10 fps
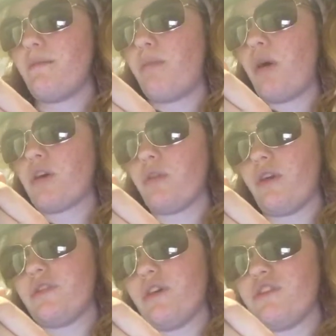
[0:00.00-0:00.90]
Park
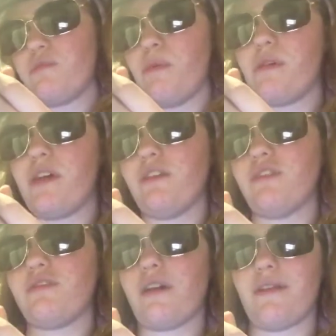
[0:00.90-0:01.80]
looks all spooky
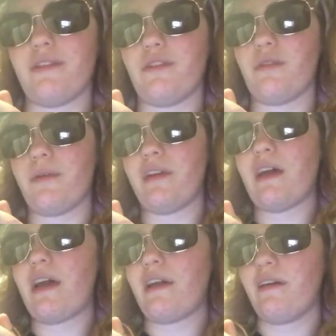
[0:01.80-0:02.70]
just driving through at
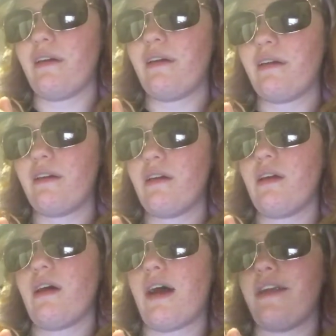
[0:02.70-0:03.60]
night, huh?
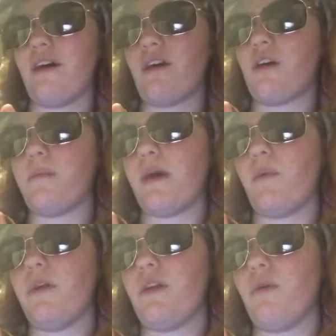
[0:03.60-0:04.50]
I knock on my
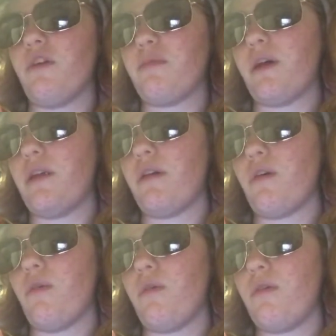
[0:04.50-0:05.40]
window with my
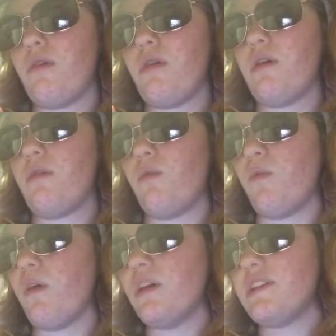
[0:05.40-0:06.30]
knuckle.
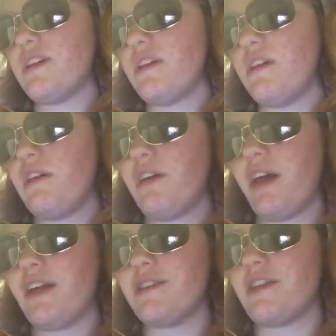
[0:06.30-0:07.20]
What?
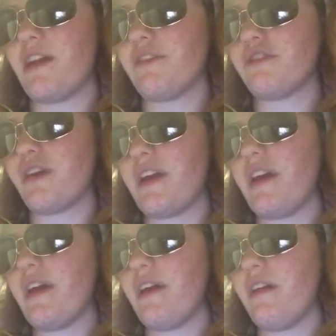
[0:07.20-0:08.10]
He stares straight
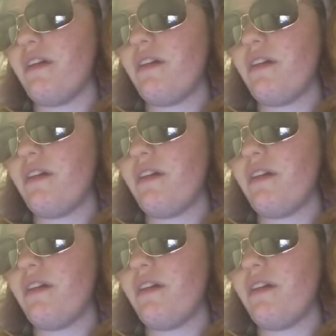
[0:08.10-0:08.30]
ahead.